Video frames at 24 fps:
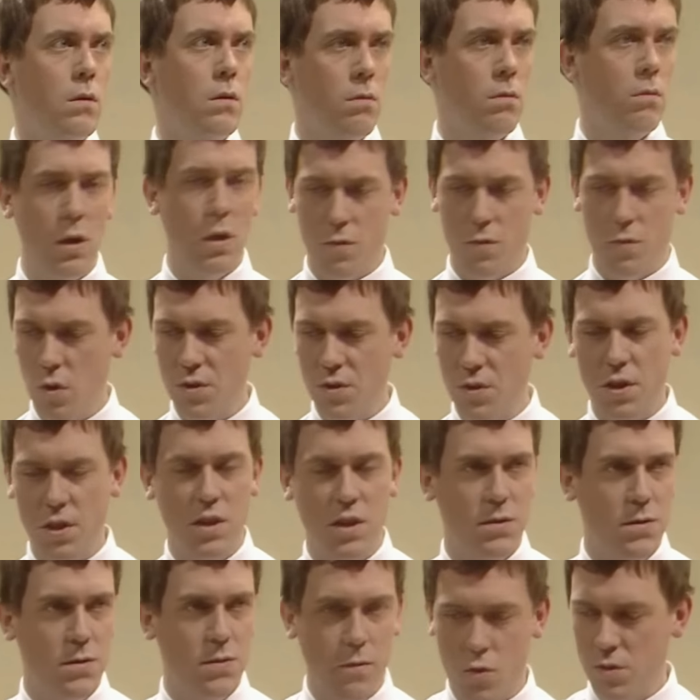Of
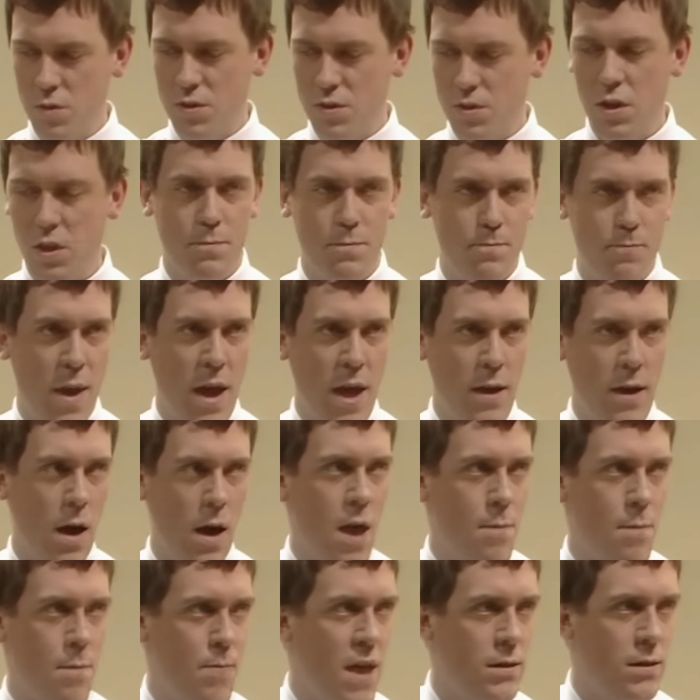course it is. Of course it is
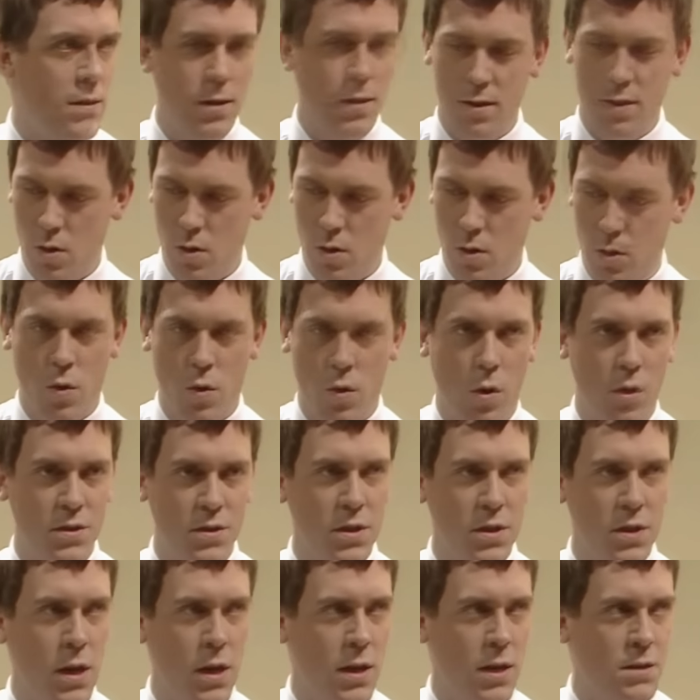bent. I bent it, so of
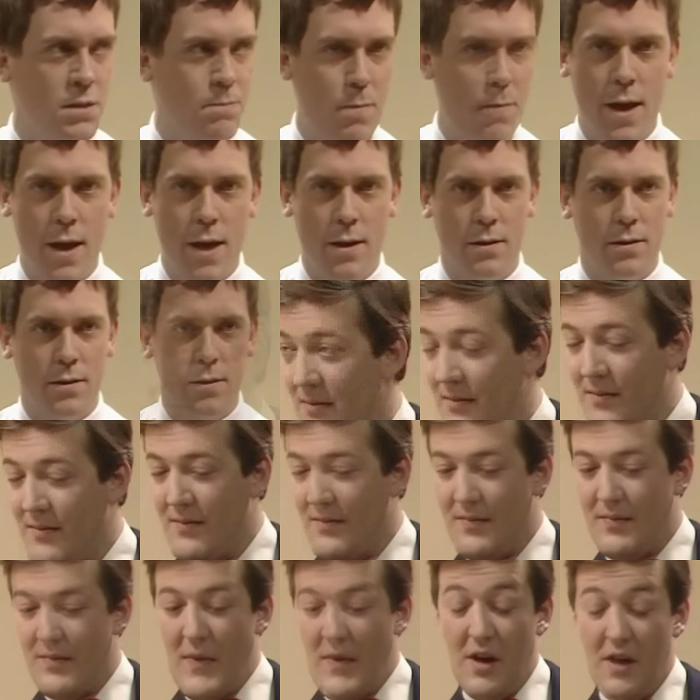course it is bent.
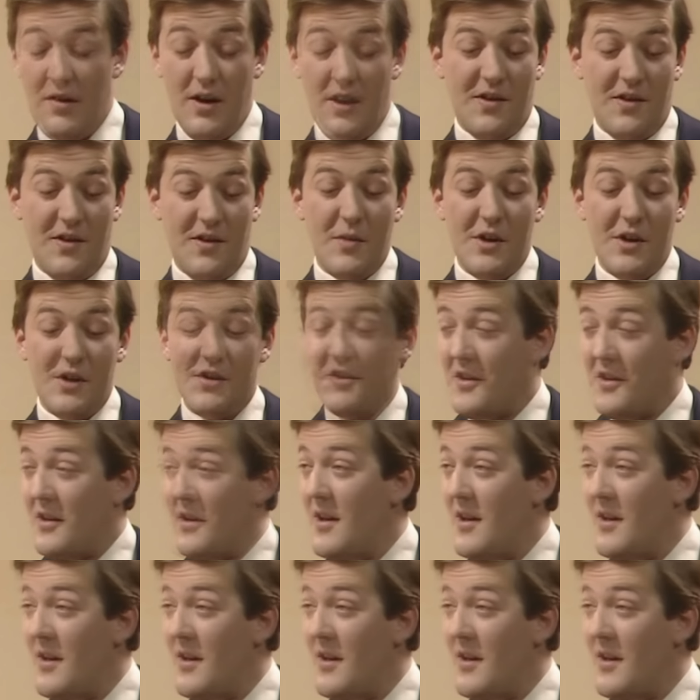Yes, that much